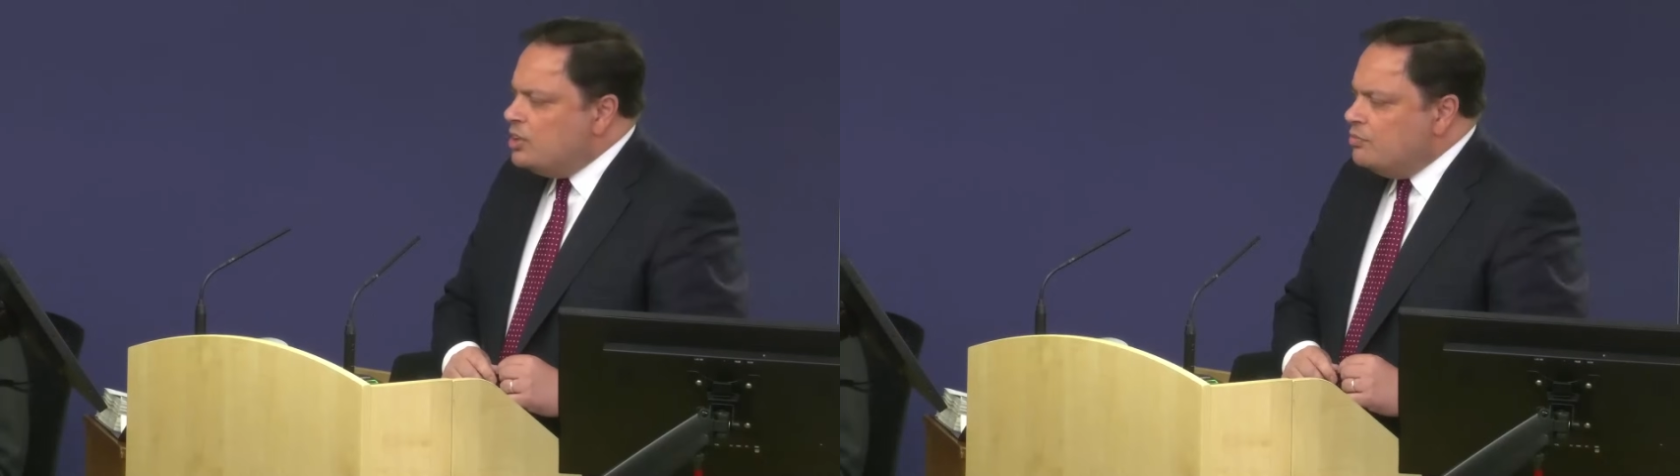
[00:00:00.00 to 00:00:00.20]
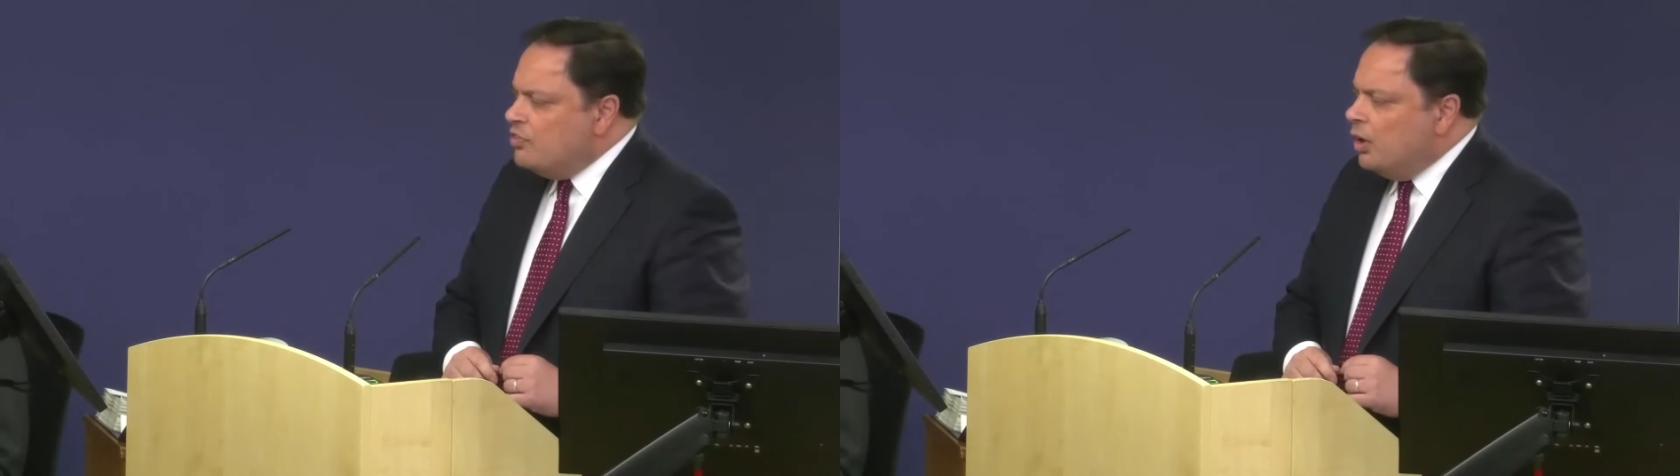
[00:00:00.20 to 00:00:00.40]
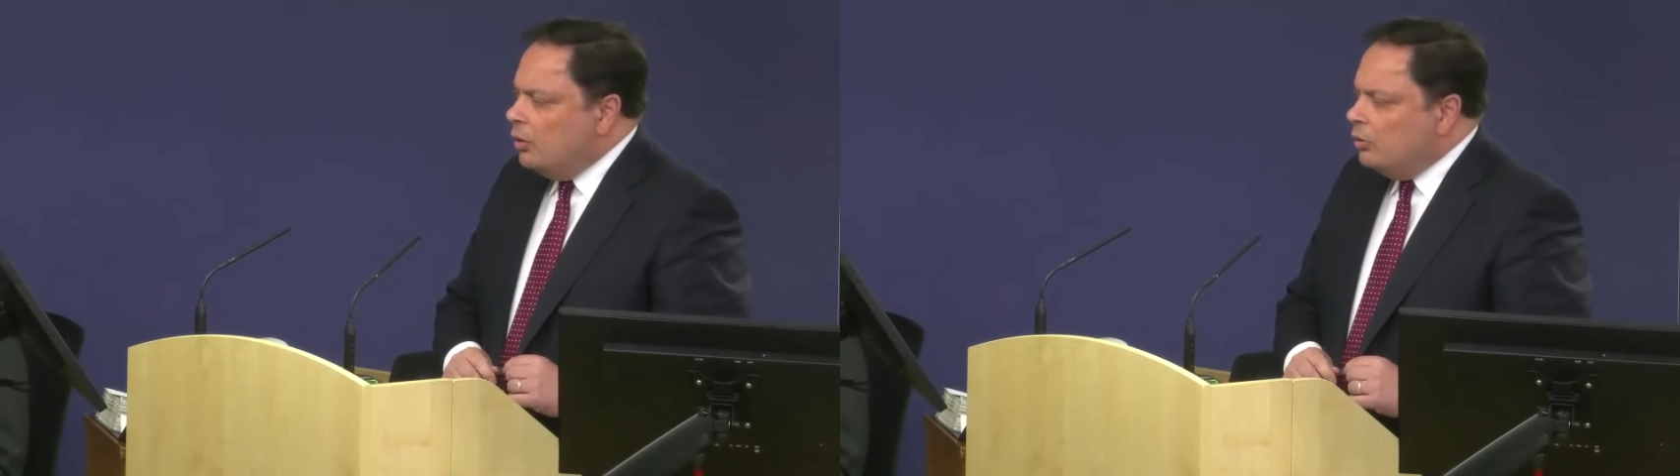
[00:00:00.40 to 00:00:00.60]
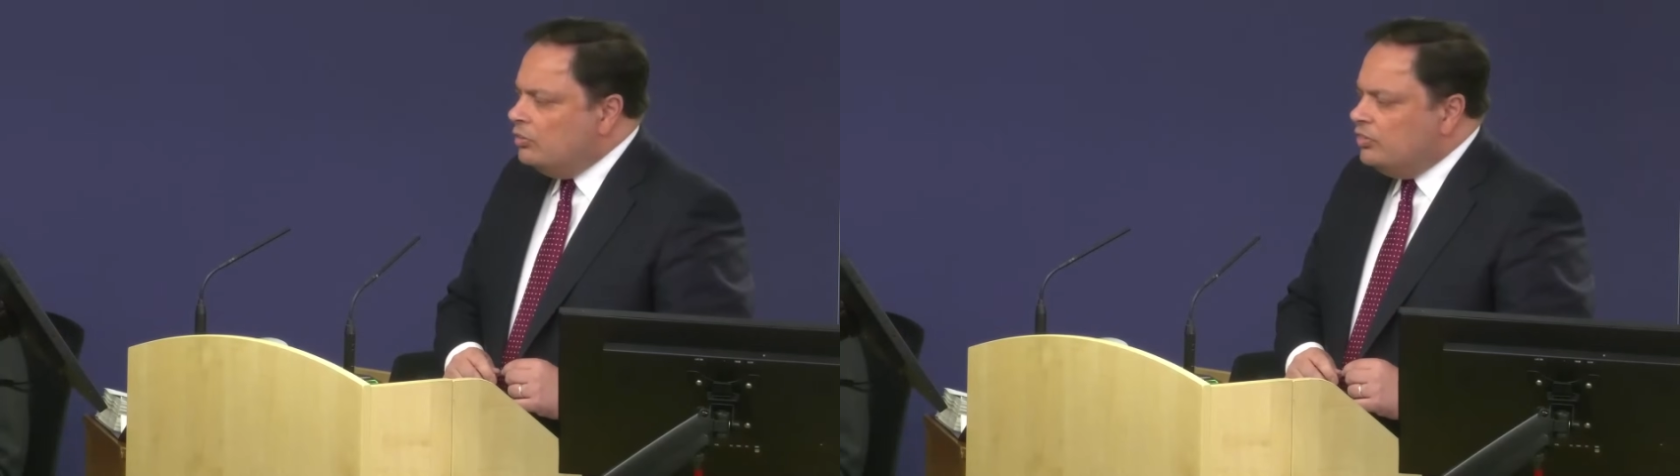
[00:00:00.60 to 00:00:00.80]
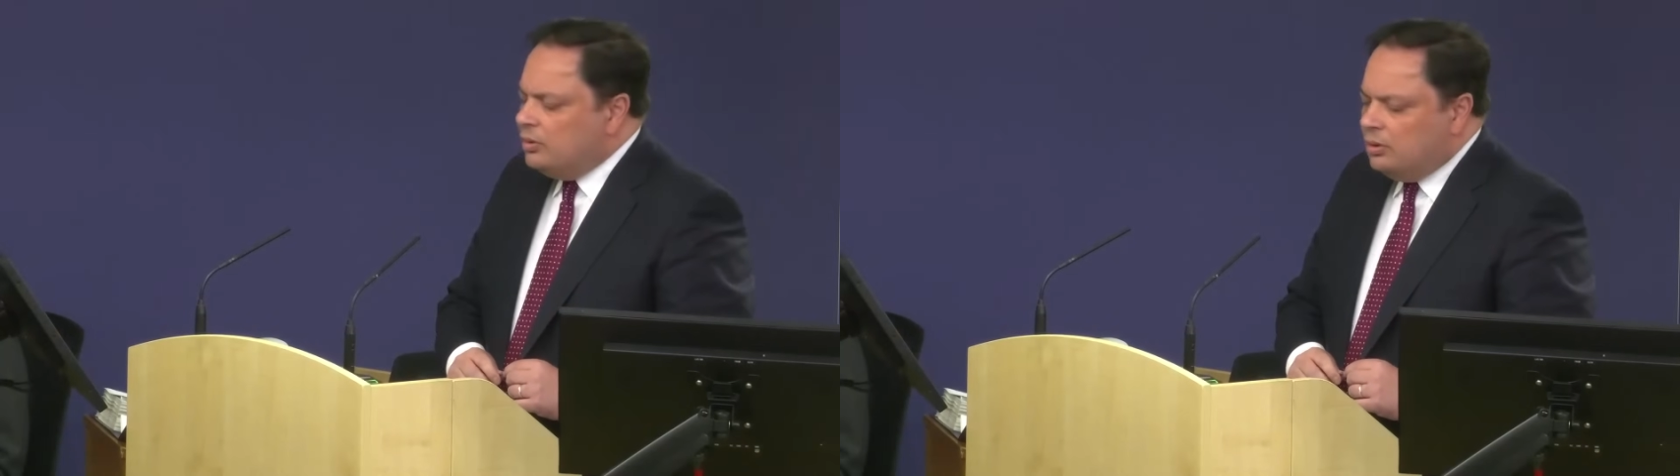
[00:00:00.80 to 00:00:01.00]

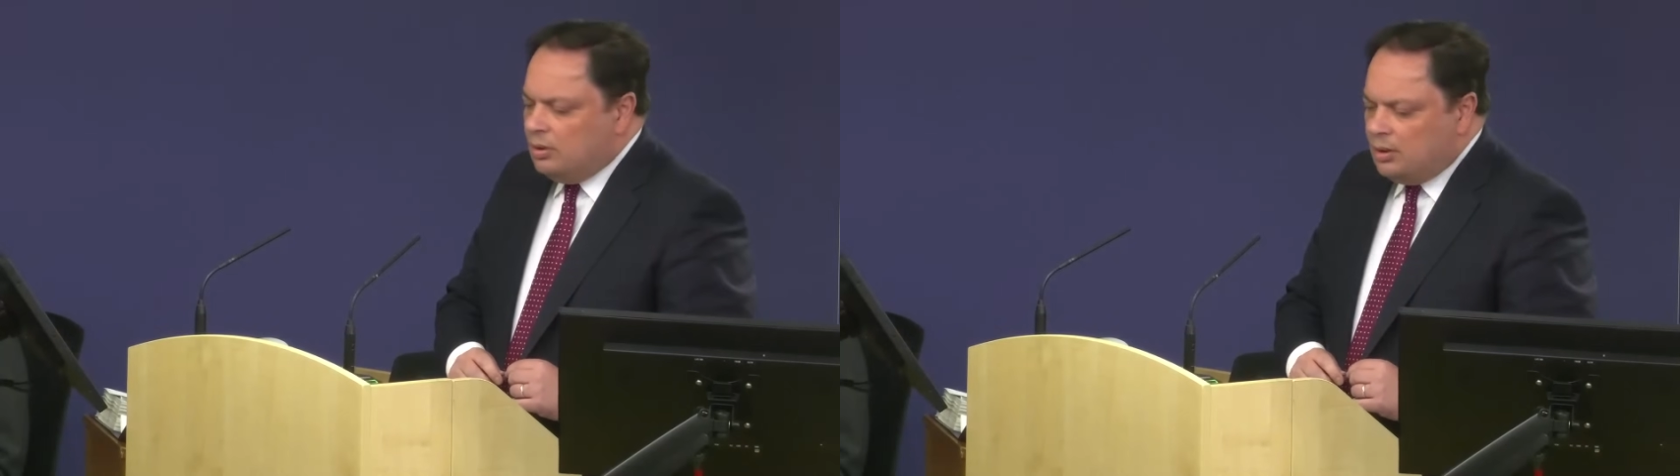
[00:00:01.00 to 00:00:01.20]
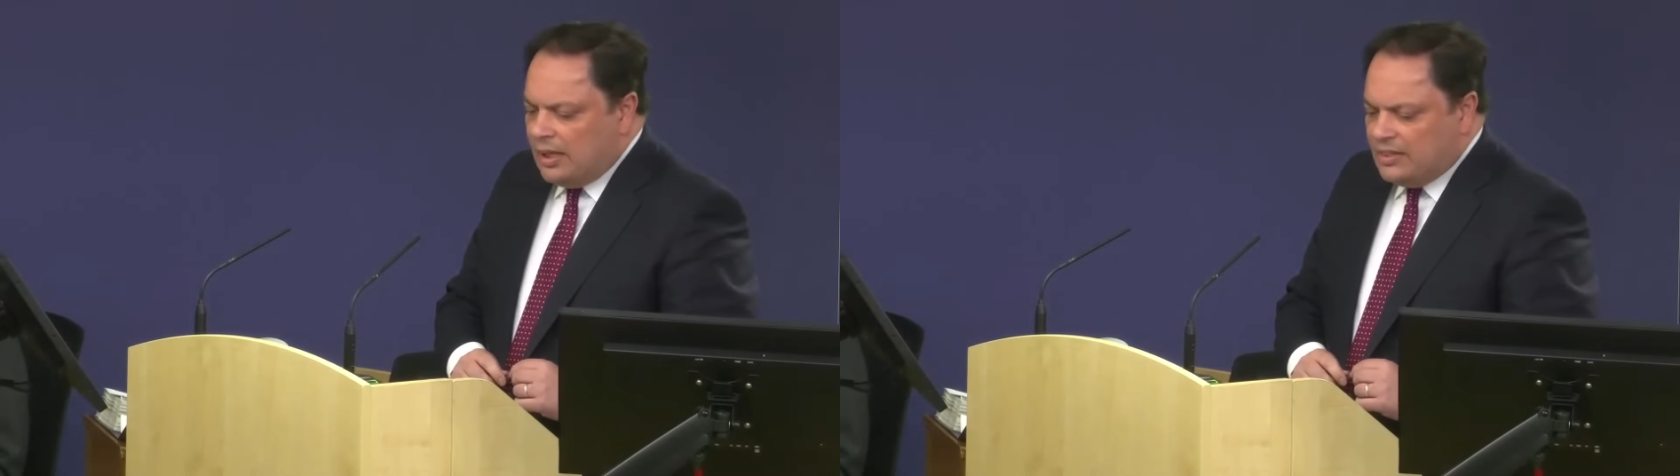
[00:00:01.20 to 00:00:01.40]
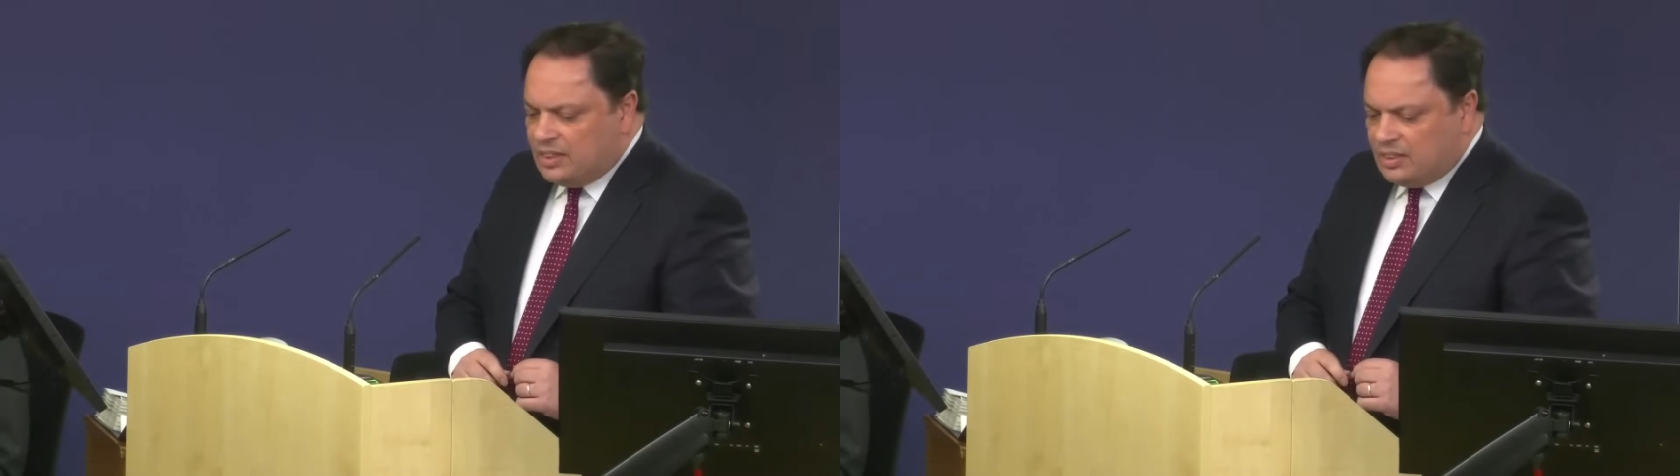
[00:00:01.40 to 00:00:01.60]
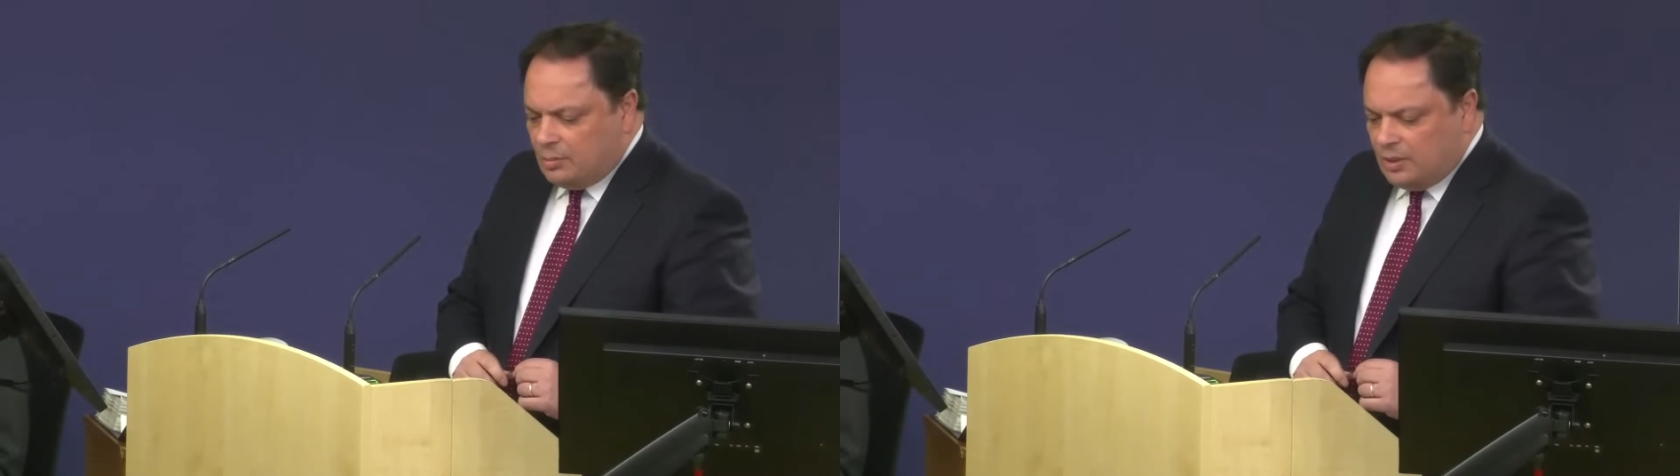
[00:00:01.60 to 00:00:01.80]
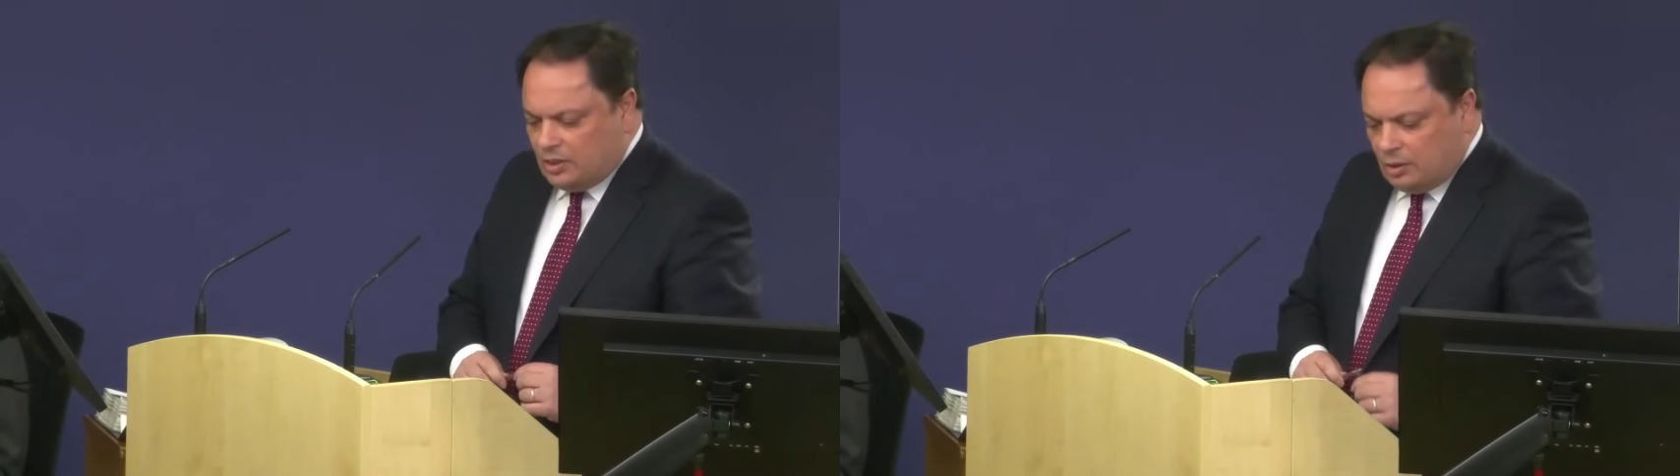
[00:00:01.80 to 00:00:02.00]
involve a
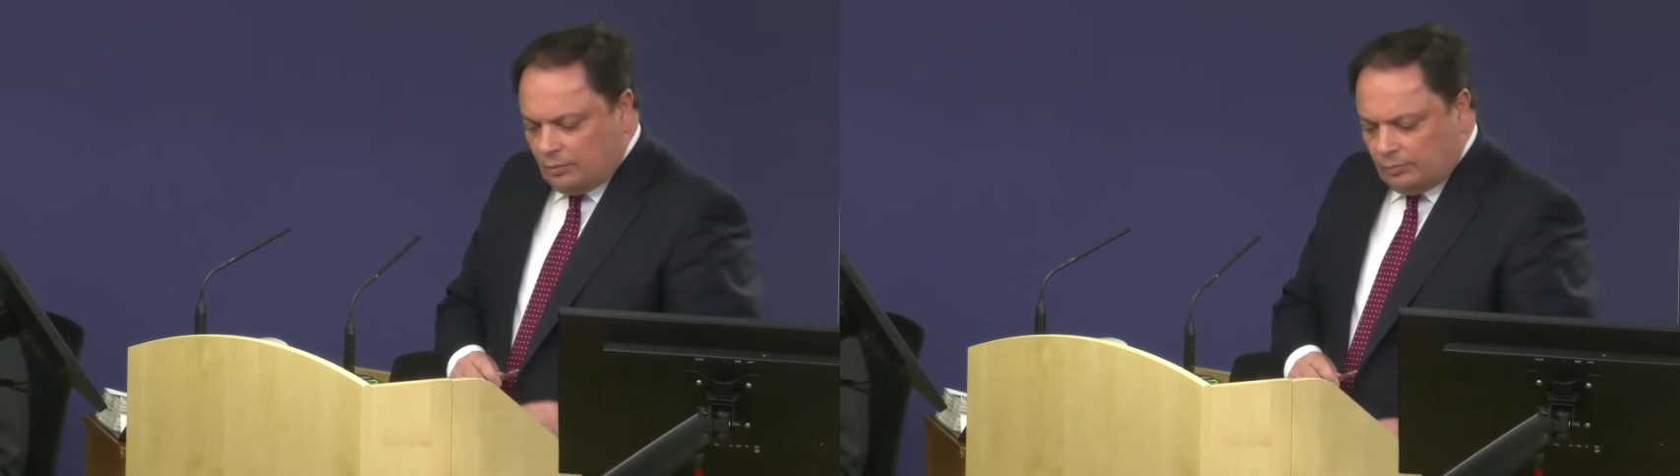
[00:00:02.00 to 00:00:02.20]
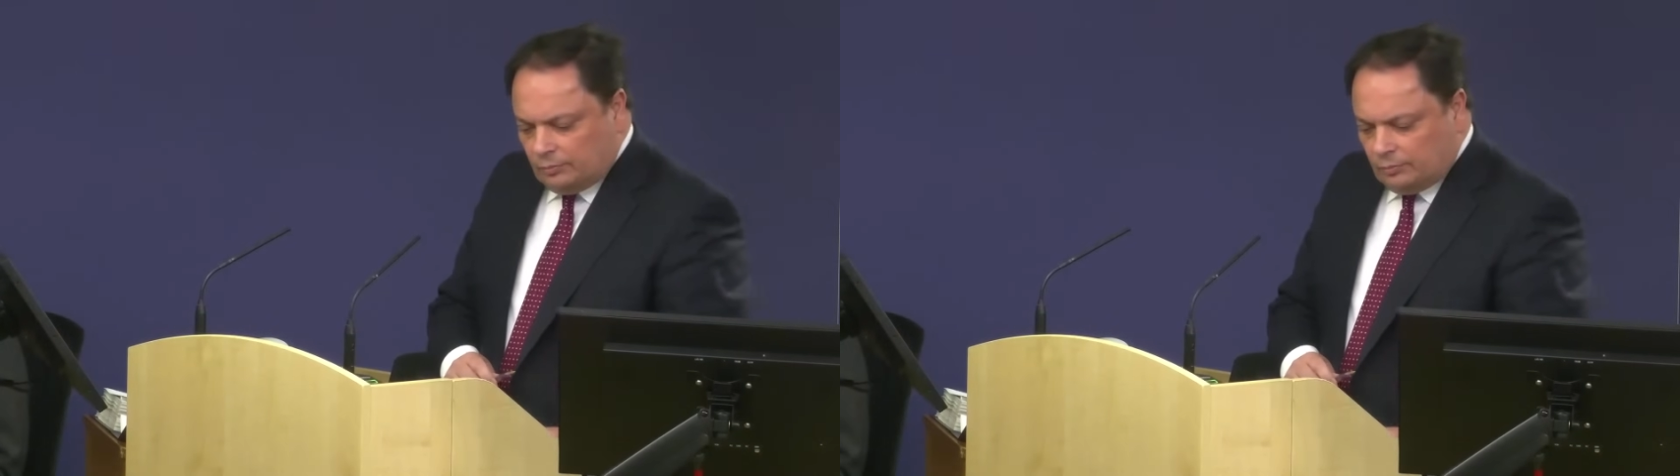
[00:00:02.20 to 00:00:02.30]
system issue?